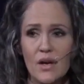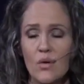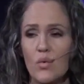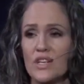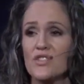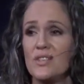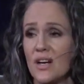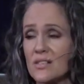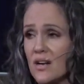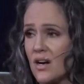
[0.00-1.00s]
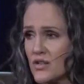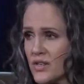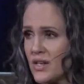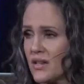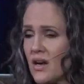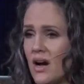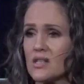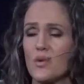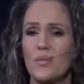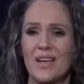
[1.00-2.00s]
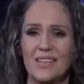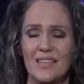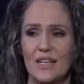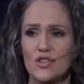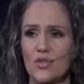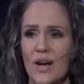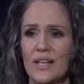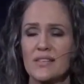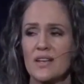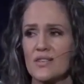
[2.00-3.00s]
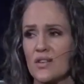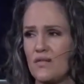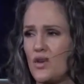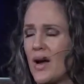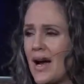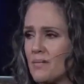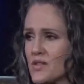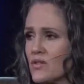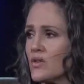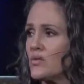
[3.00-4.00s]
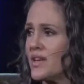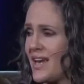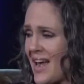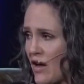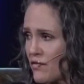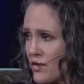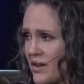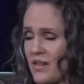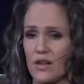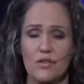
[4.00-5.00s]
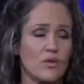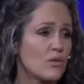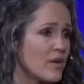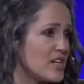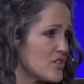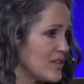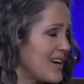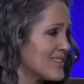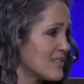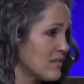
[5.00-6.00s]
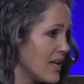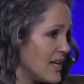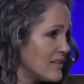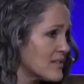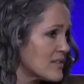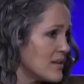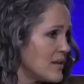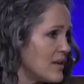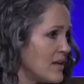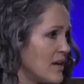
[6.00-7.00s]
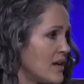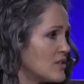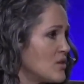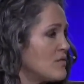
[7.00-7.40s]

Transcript: which does contradict the gospel because that trains us to view absolutely everything through a racialized lens, to